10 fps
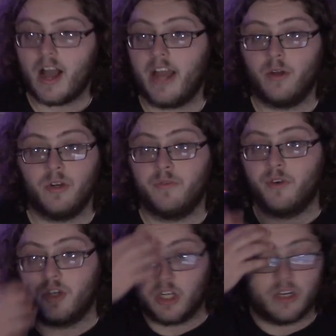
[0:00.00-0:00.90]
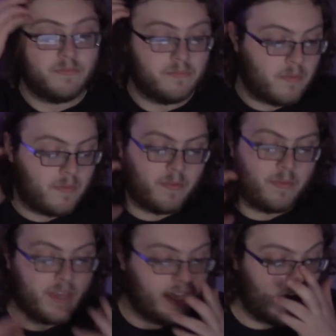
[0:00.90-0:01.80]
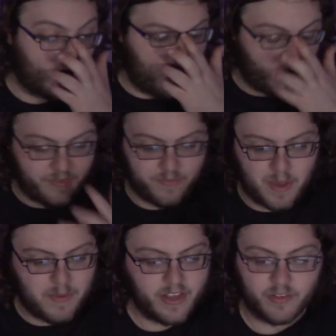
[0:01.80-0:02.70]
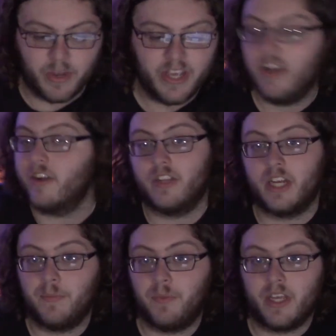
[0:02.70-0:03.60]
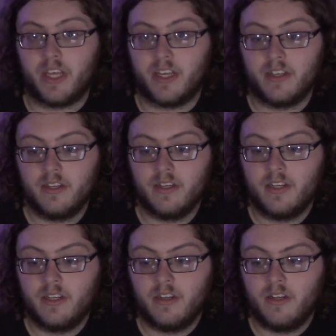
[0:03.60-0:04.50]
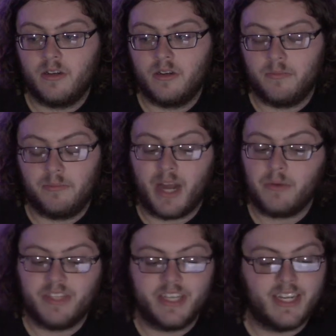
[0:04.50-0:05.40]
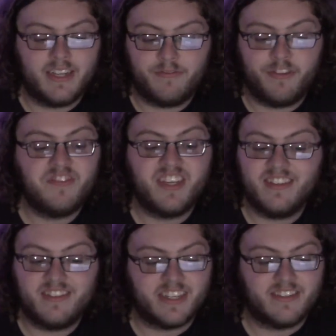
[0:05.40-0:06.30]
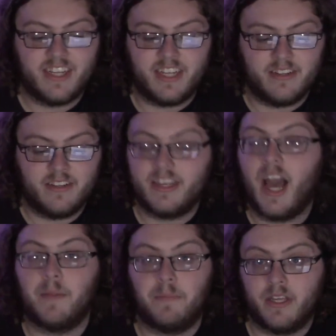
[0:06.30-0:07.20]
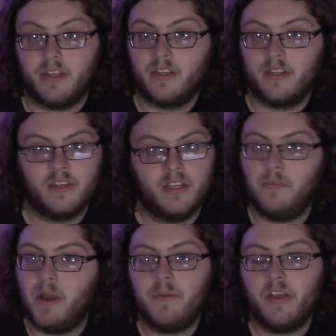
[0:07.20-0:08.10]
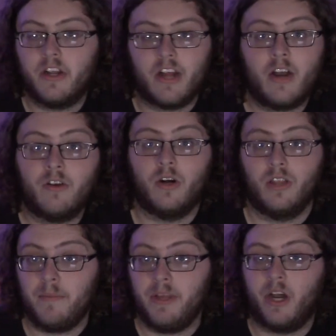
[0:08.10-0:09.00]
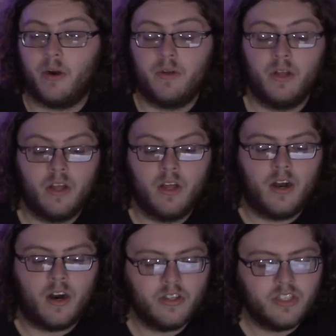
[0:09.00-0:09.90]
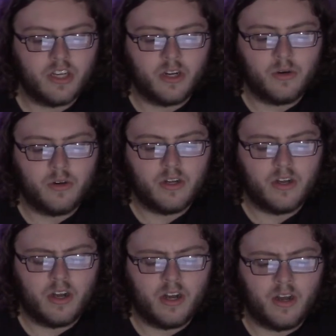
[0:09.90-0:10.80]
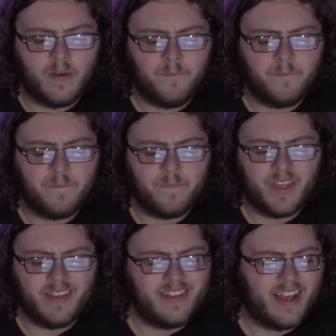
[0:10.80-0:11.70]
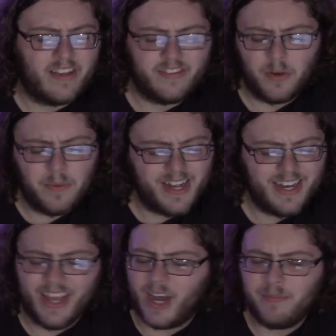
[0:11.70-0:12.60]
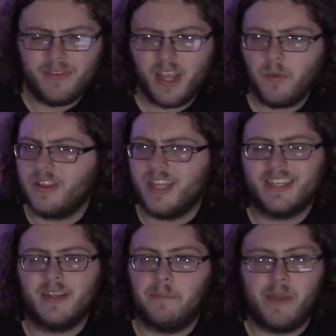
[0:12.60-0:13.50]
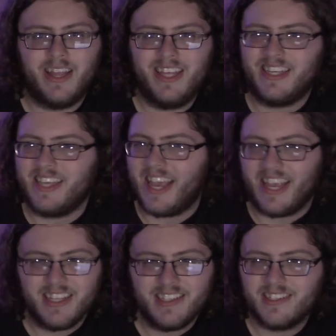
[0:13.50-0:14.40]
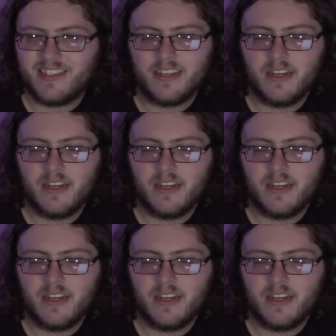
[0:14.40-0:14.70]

I don't know for sure. He, I don't know if... Maybe he's way younger than I'm thinking. But I was thinking at fifteen, sixteen, he's got to be. He might be younger. I don't know. Let me know. Also, um, is there has there been any update with, like, the Melly case?